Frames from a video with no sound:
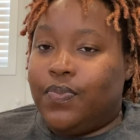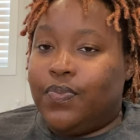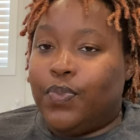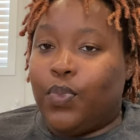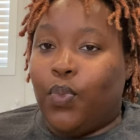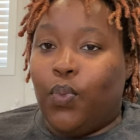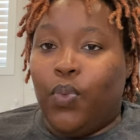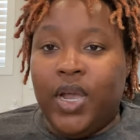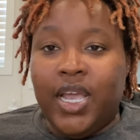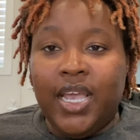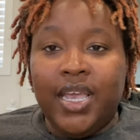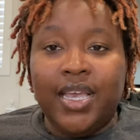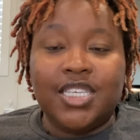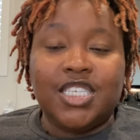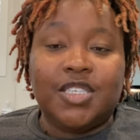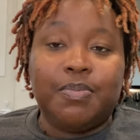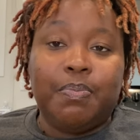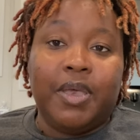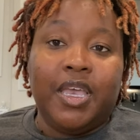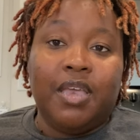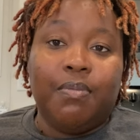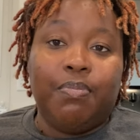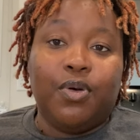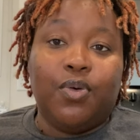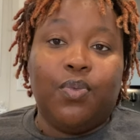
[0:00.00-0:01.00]
we as
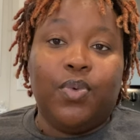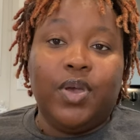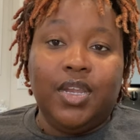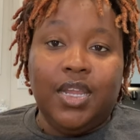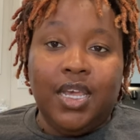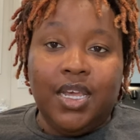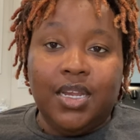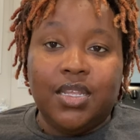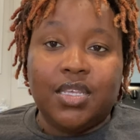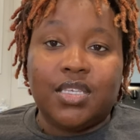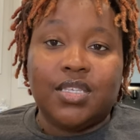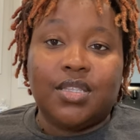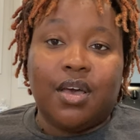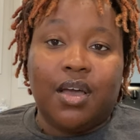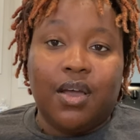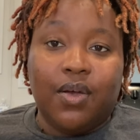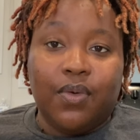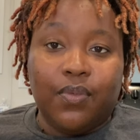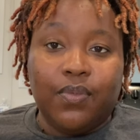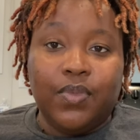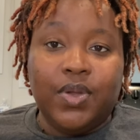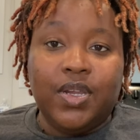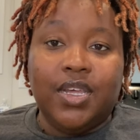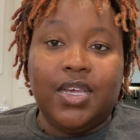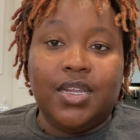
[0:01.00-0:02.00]
people we need to
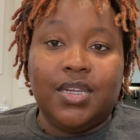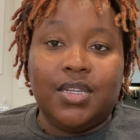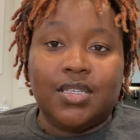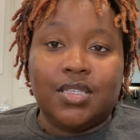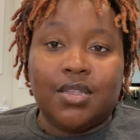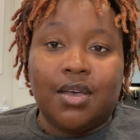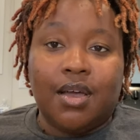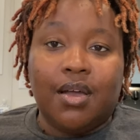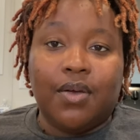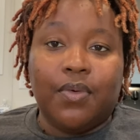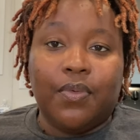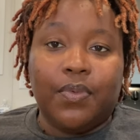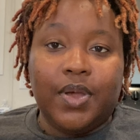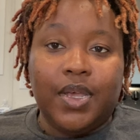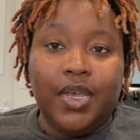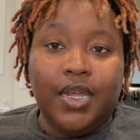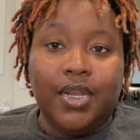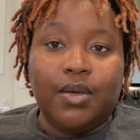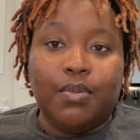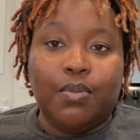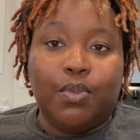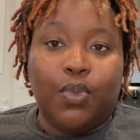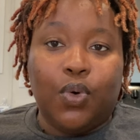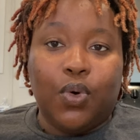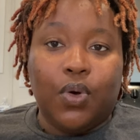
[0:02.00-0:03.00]
start we need to start
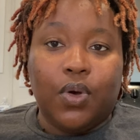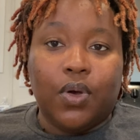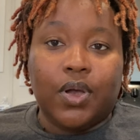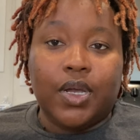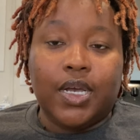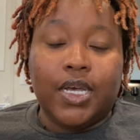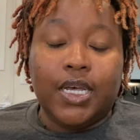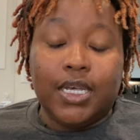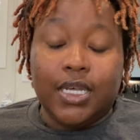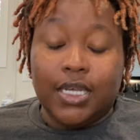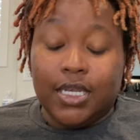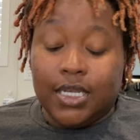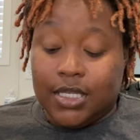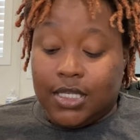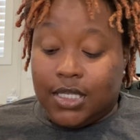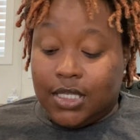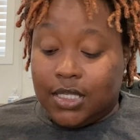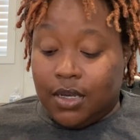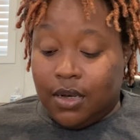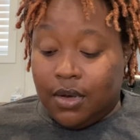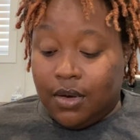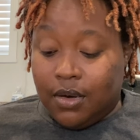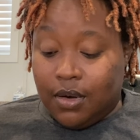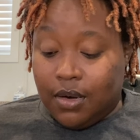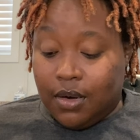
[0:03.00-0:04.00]
reading more because
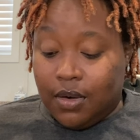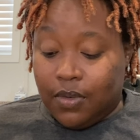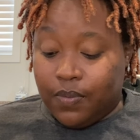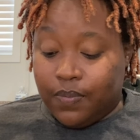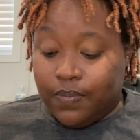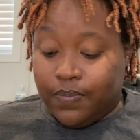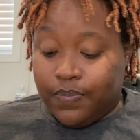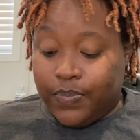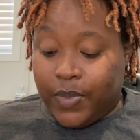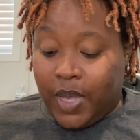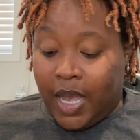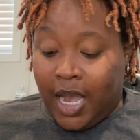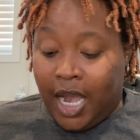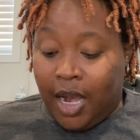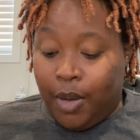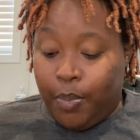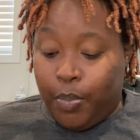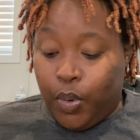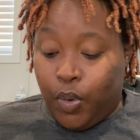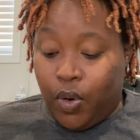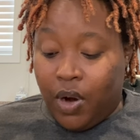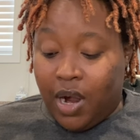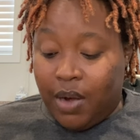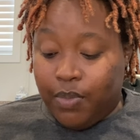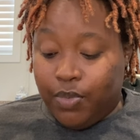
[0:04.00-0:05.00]
um i
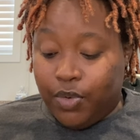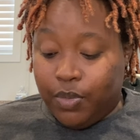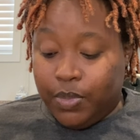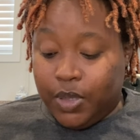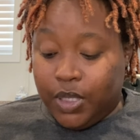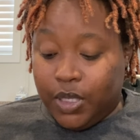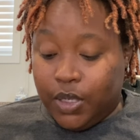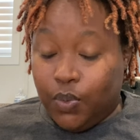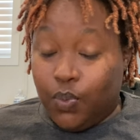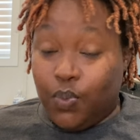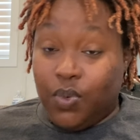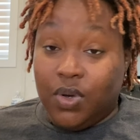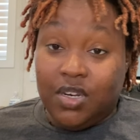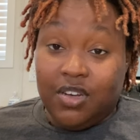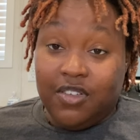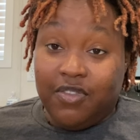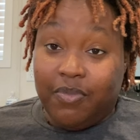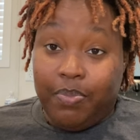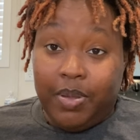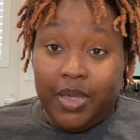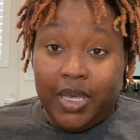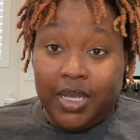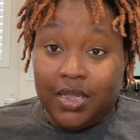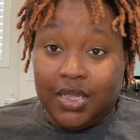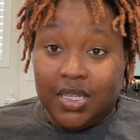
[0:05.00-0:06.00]
probably wouldn't have
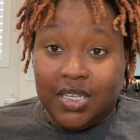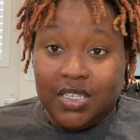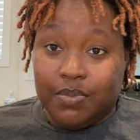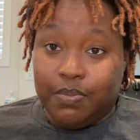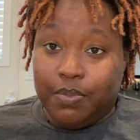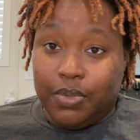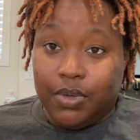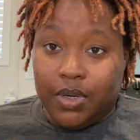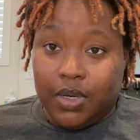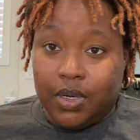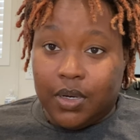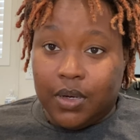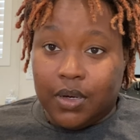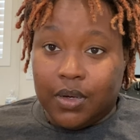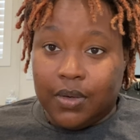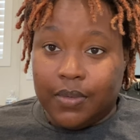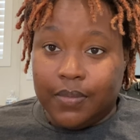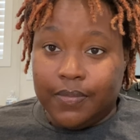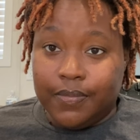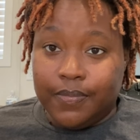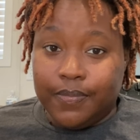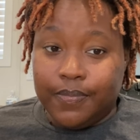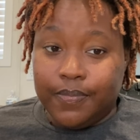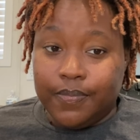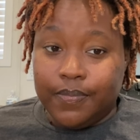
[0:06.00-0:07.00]
picked this book up
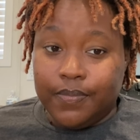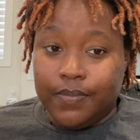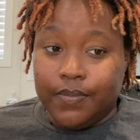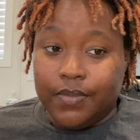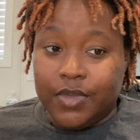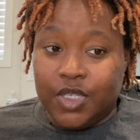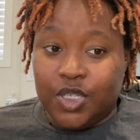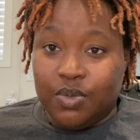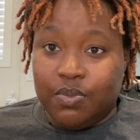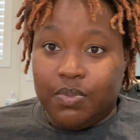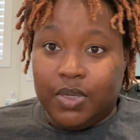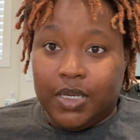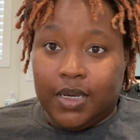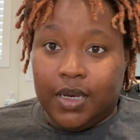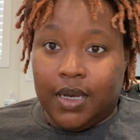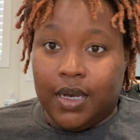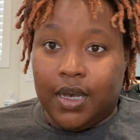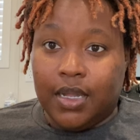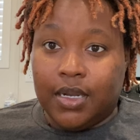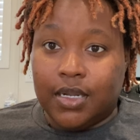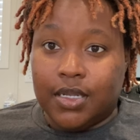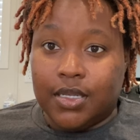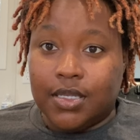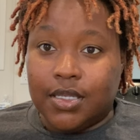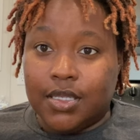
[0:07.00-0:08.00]
to be
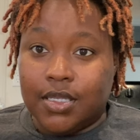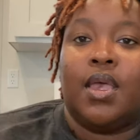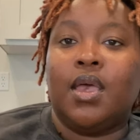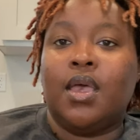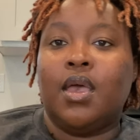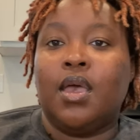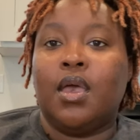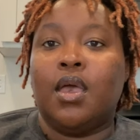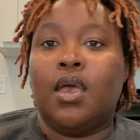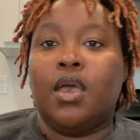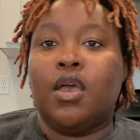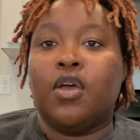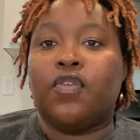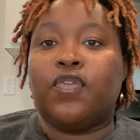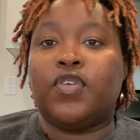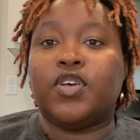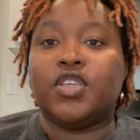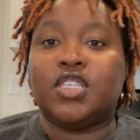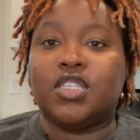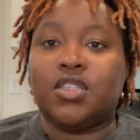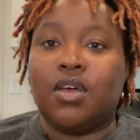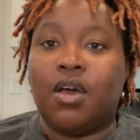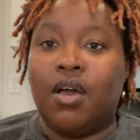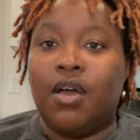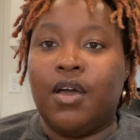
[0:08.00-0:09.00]
honest for
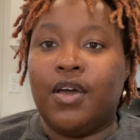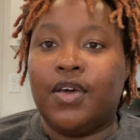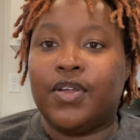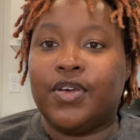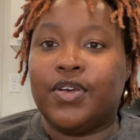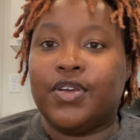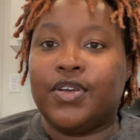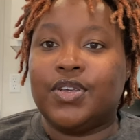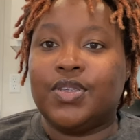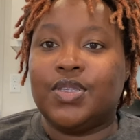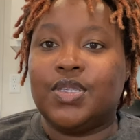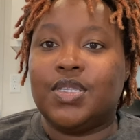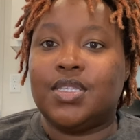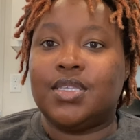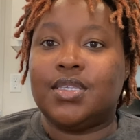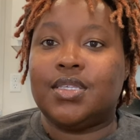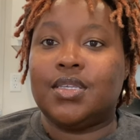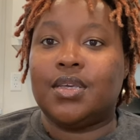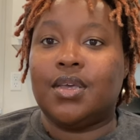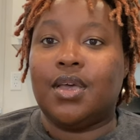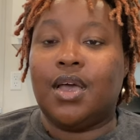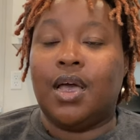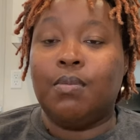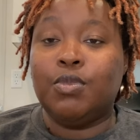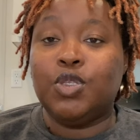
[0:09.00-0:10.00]
starters
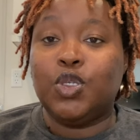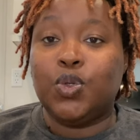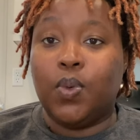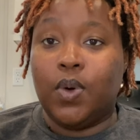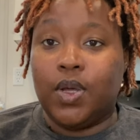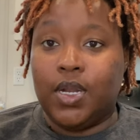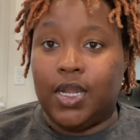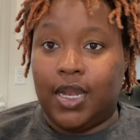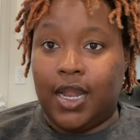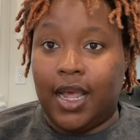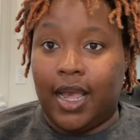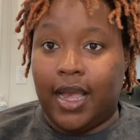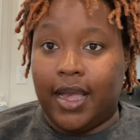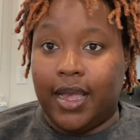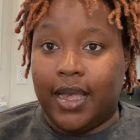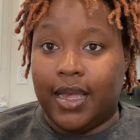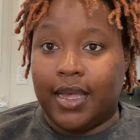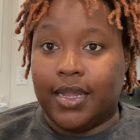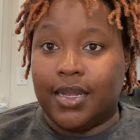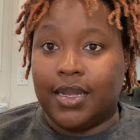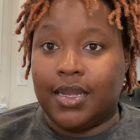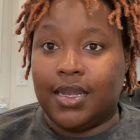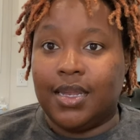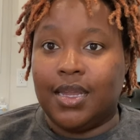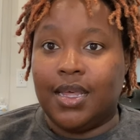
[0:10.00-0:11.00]
i'm
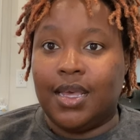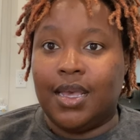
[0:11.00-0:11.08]
29